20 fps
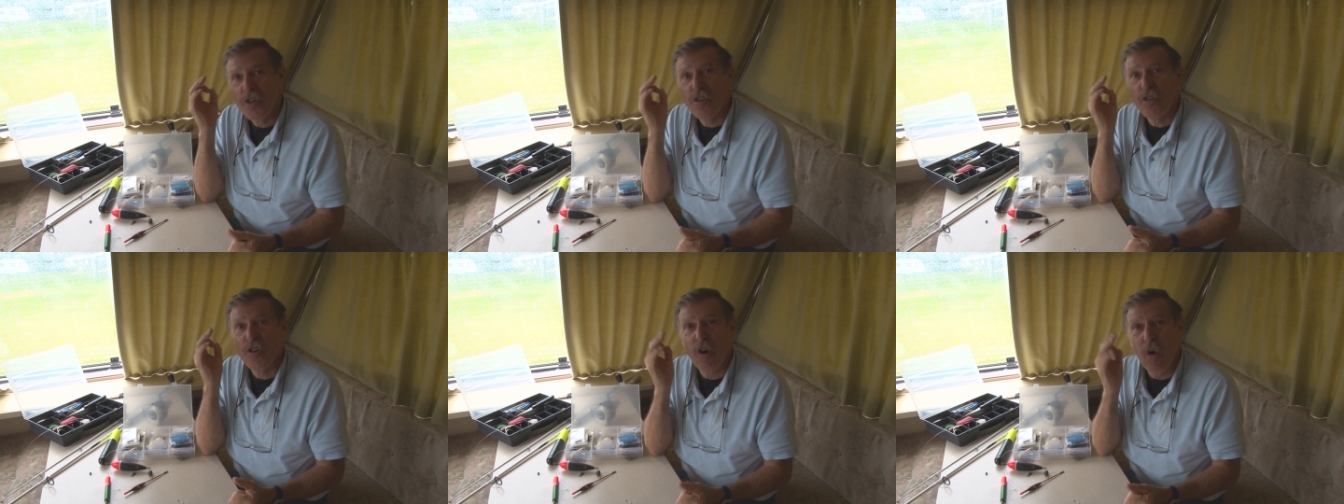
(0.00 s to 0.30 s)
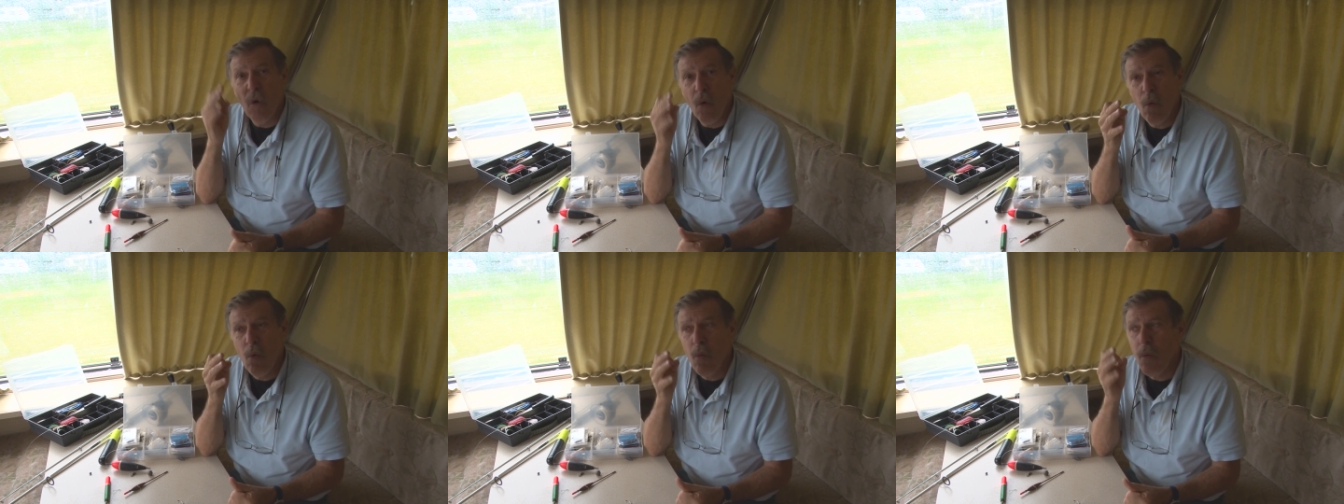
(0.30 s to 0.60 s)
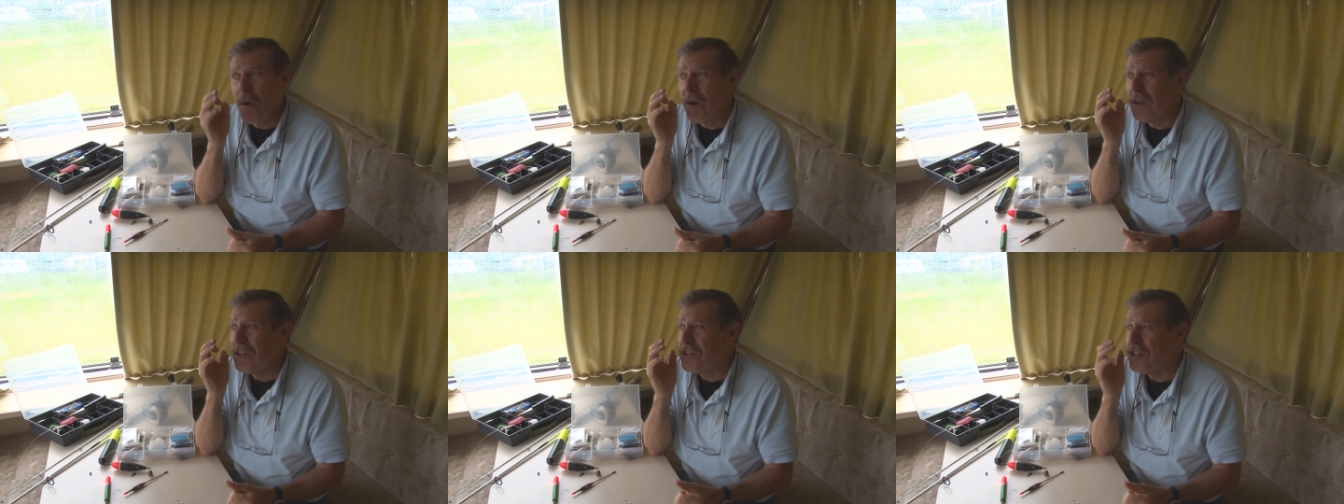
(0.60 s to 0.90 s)
you can
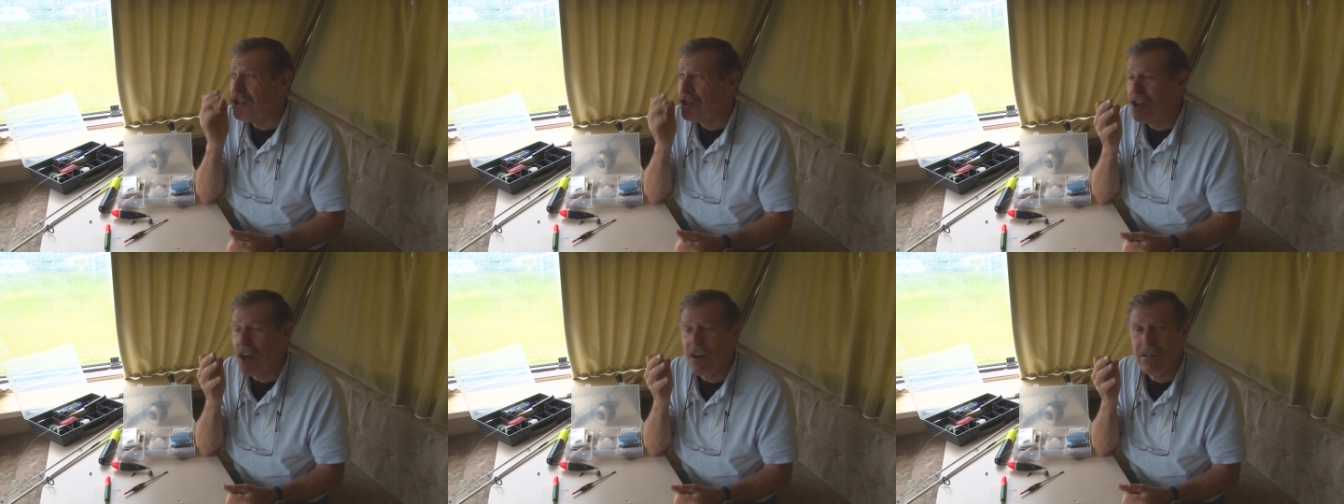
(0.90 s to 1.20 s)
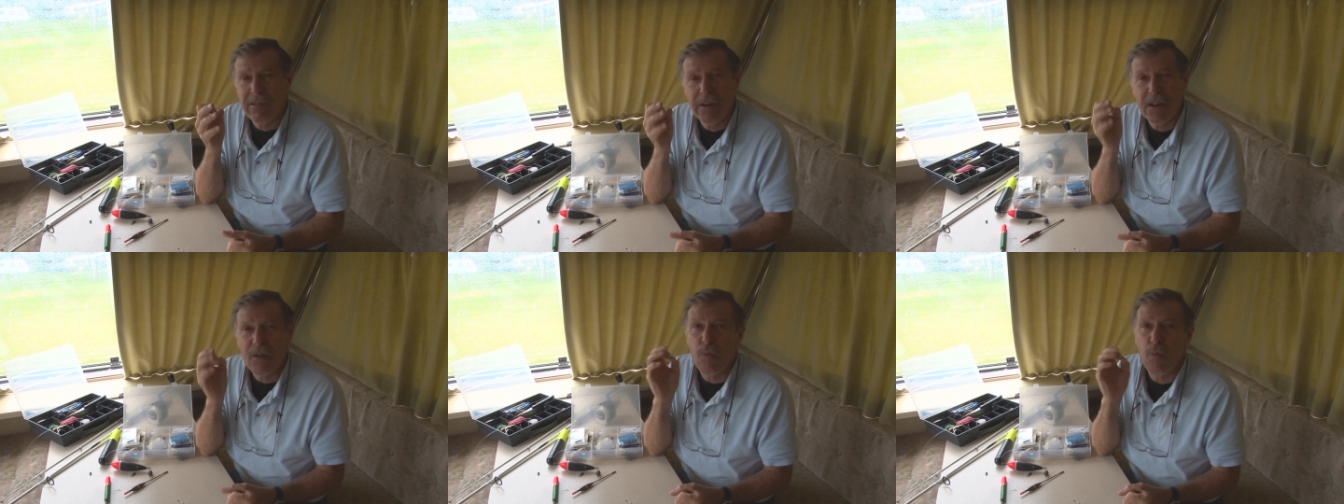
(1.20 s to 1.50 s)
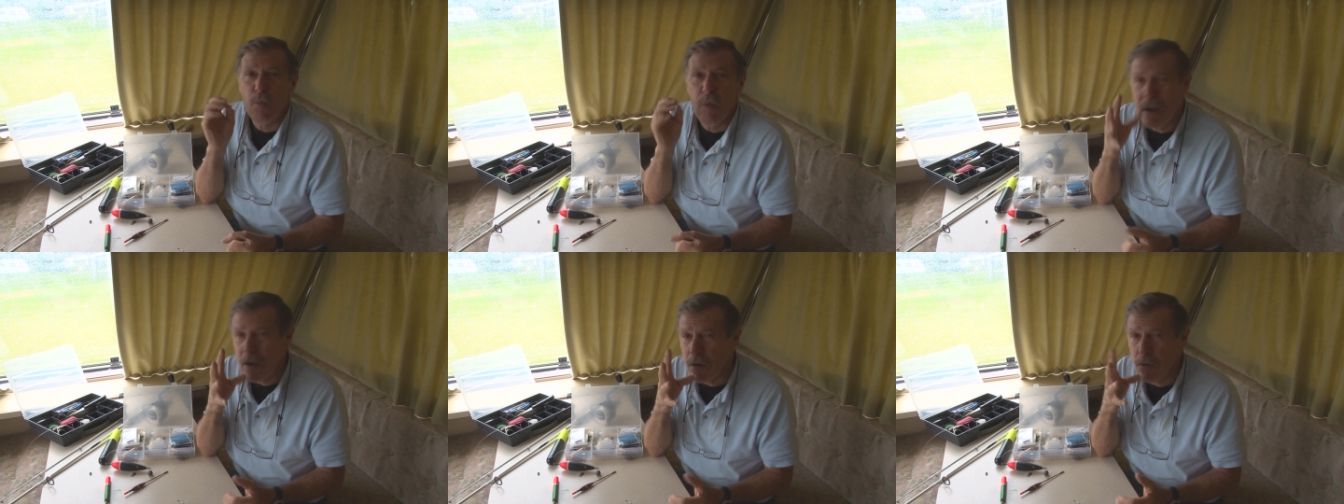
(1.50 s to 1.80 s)
always generally
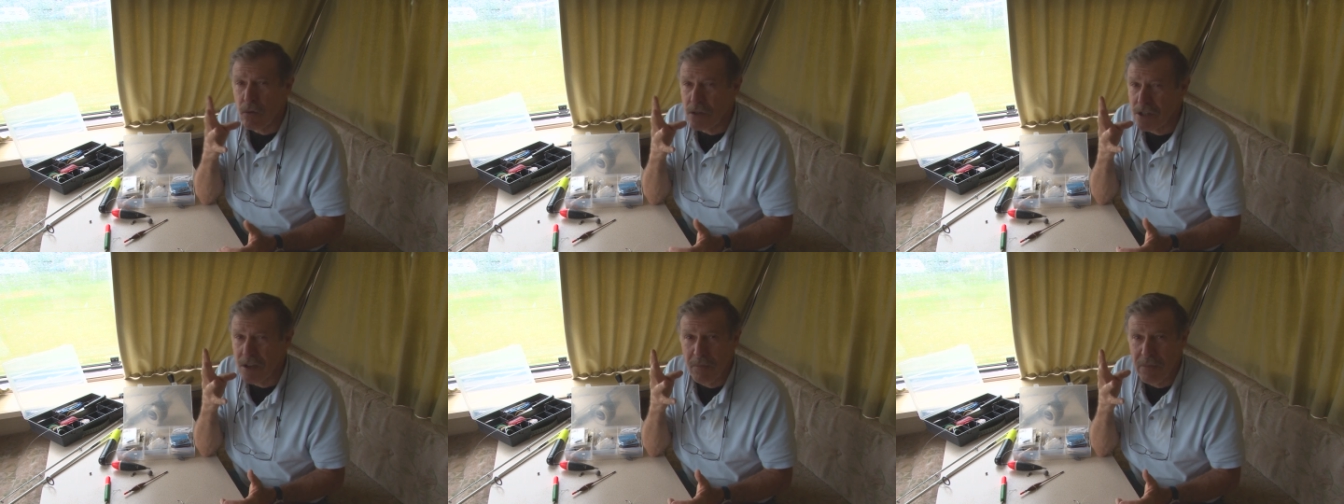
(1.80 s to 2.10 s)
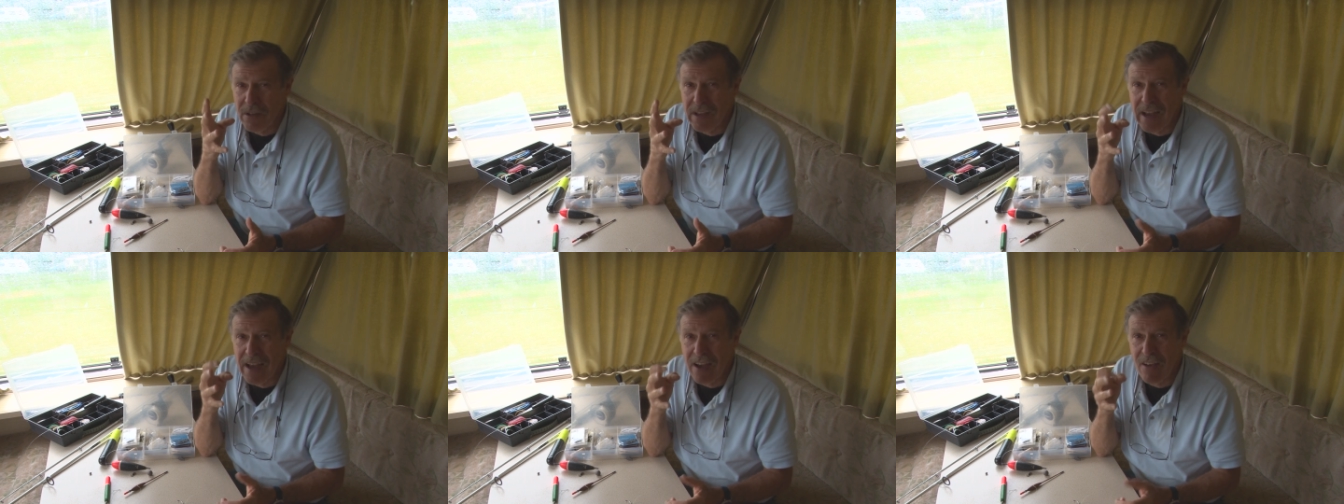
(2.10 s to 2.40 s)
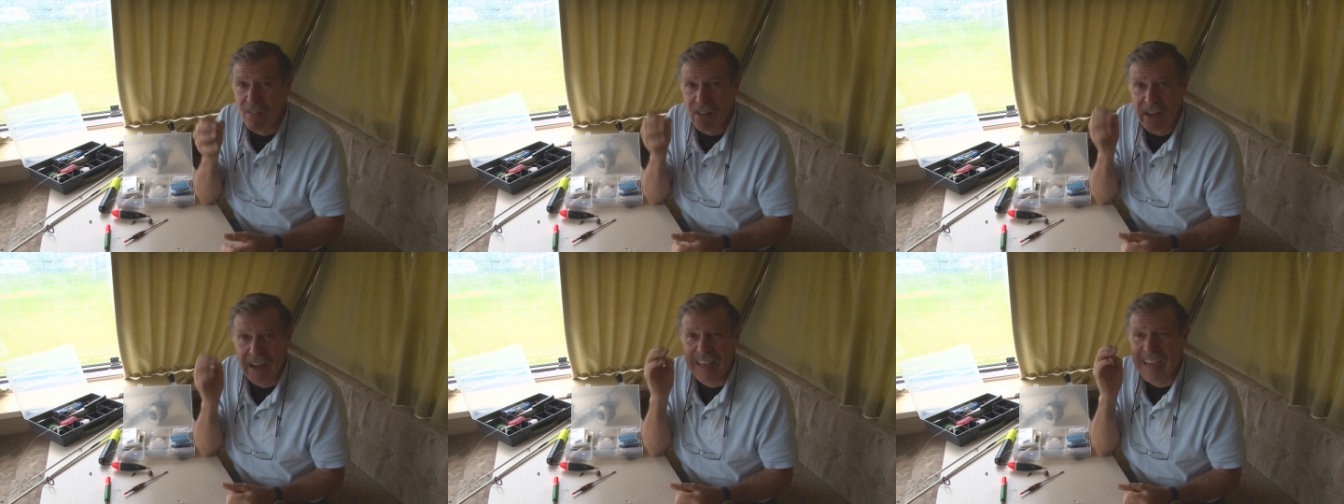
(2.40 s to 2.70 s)
winkle something out there,